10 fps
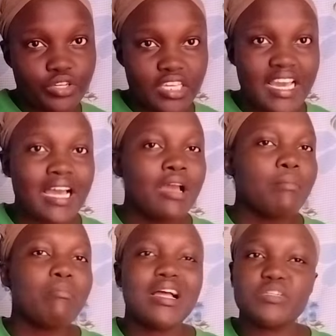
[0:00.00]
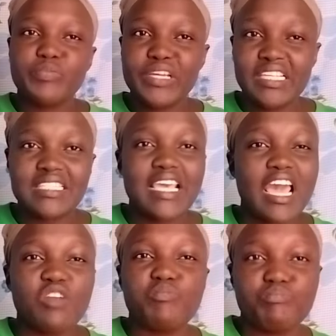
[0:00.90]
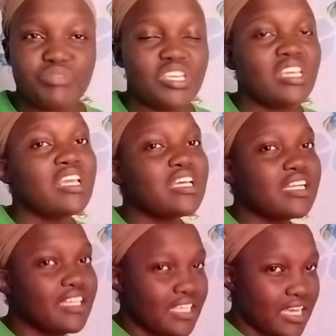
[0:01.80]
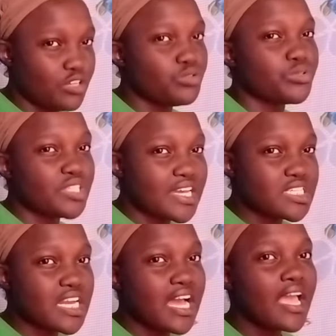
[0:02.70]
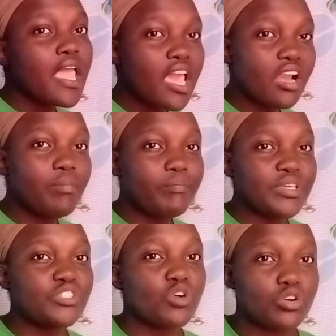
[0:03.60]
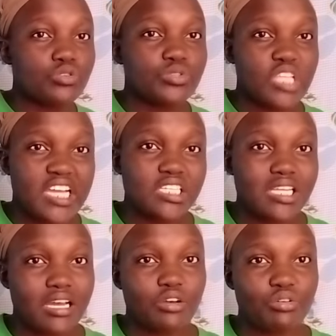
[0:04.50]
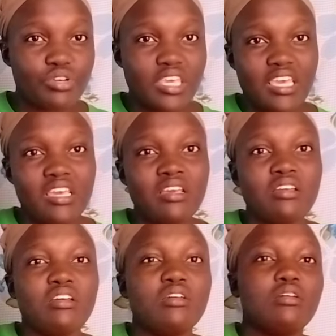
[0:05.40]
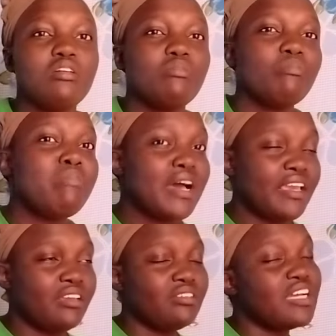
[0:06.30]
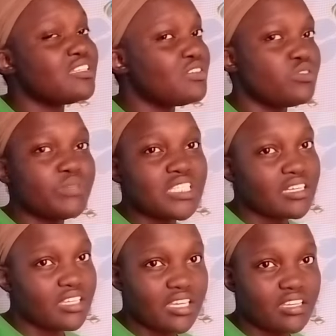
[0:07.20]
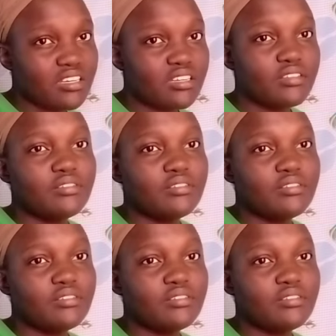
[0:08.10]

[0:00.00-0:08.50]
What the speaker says: here, but please help me get to Sasha. Help me talk to Sasha, okay? Bye, until we meet again.